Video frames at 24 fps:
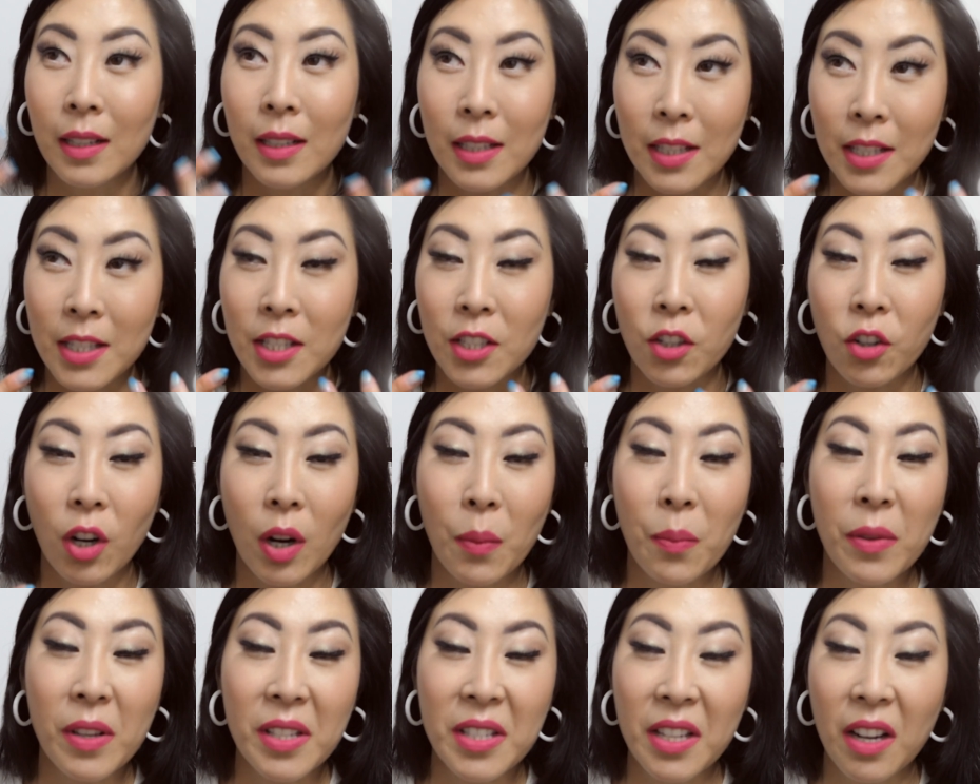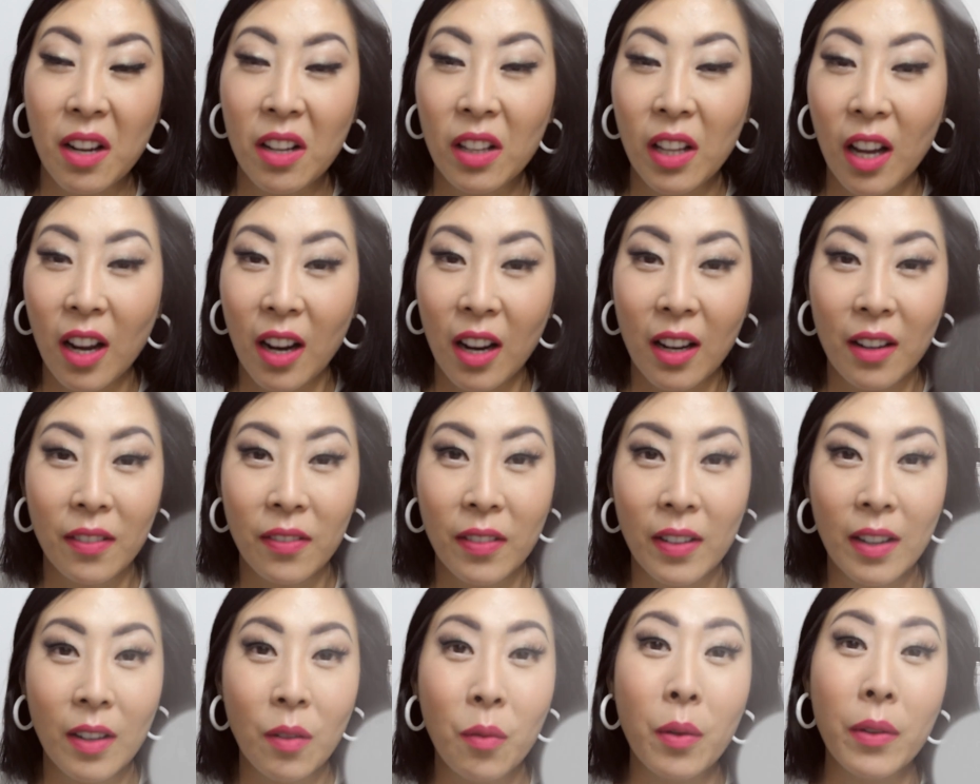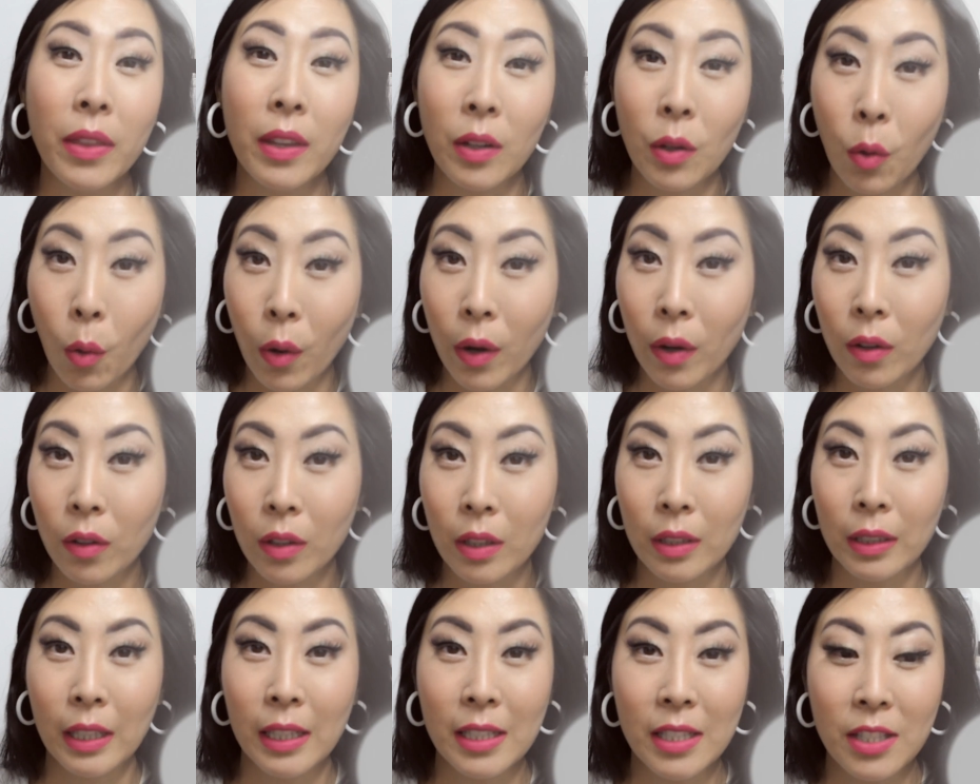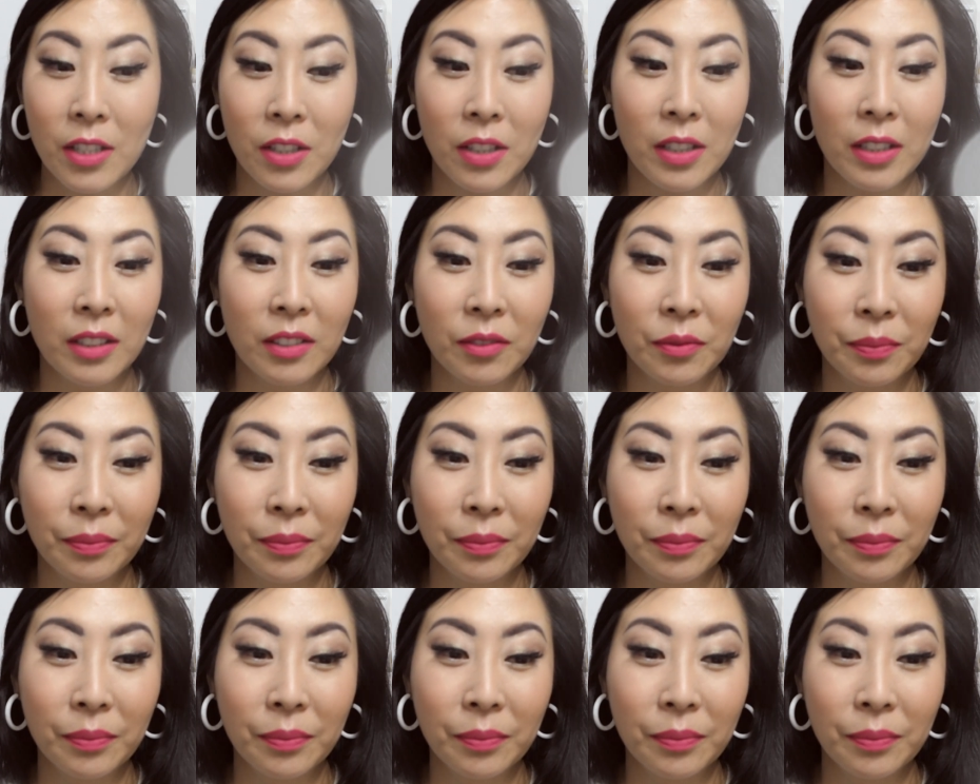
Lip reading: Scrub this all off with an oil cleanser